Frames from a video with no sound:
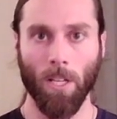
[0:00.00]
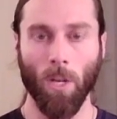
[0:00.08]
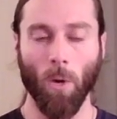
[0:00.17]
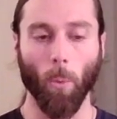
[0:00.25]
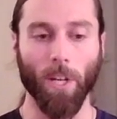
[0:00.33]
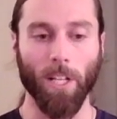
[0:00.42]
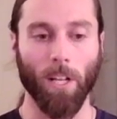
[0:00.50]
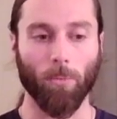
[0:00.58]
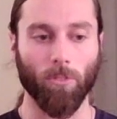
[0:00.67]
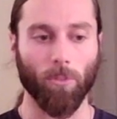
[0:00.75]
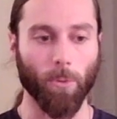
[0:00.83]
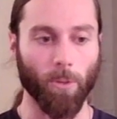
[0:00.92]
when it comes
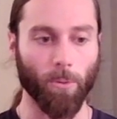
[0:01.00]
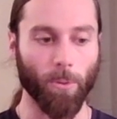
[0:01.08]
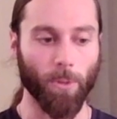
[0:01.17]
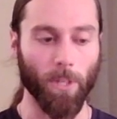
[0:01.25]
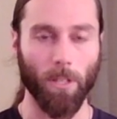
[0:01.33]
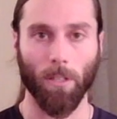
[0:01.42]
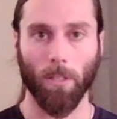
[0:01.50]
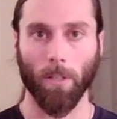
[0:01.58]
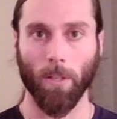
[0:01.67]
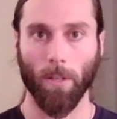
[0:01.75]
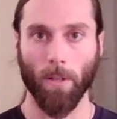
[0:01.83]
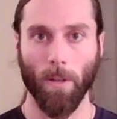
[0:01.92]
to recruiting
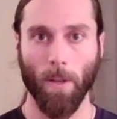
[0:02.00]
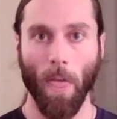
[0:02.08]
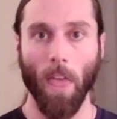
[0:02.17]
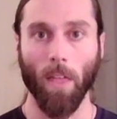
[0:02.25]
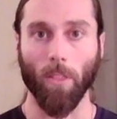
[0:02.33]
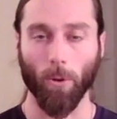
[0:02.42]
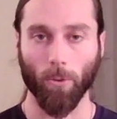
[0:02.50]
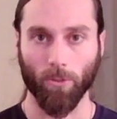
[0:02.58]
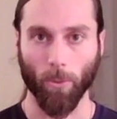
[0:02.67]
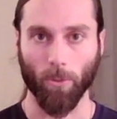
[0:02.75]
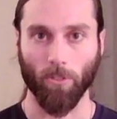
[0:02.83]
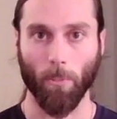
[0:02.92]
those
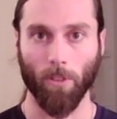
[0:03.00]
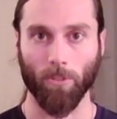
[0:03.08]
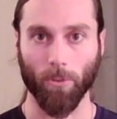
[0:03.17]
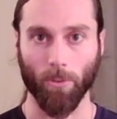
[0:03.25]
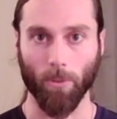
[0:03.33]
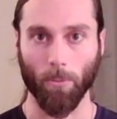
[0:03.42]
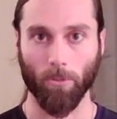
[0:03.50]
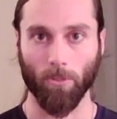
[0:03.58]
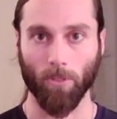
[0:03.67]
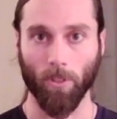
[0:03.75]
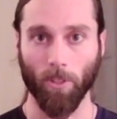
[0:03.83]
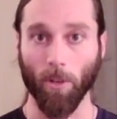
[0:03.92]
sorts of muscle groups.
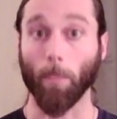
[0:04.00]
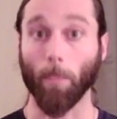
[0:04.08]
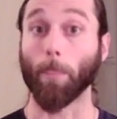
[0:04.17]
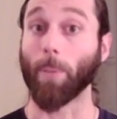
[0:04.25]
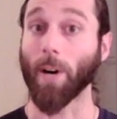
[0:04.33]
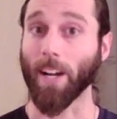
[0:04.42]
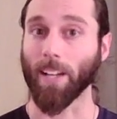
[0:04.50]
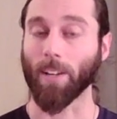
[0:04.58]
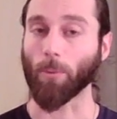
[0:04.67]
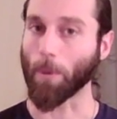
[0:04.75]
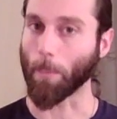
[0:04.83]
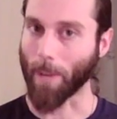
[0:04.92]
But
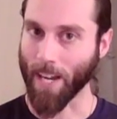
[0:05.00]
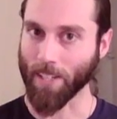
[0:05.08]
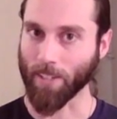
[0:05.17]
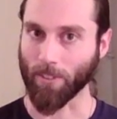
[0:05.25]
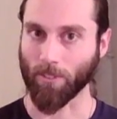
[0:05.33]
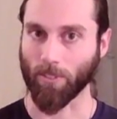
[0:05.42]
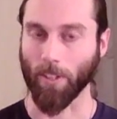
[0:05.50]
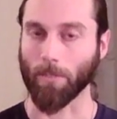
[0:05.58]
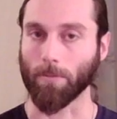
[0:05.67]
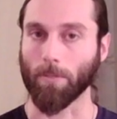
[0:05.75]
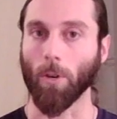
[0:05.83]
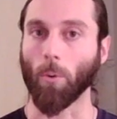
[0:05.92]
remind yourself
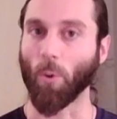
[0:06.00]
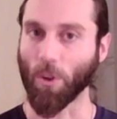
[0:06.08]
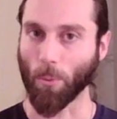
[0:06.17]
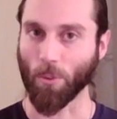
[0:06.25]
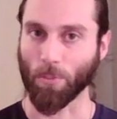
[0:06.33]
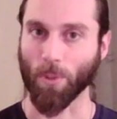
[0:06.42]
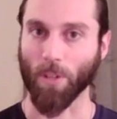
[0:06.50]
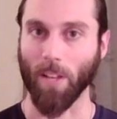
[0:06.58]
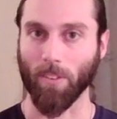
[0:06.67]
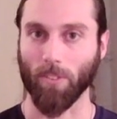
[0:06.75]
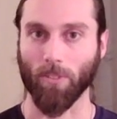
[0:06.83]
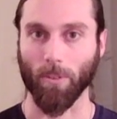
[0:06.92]
what it was put on
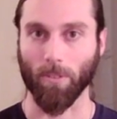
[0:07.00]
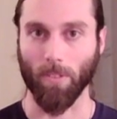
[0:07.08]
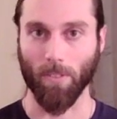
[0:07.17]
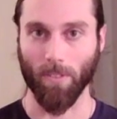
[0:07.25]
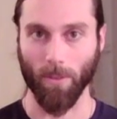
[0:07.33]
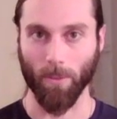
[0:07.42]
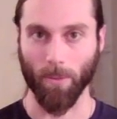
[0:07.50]
this earth to do.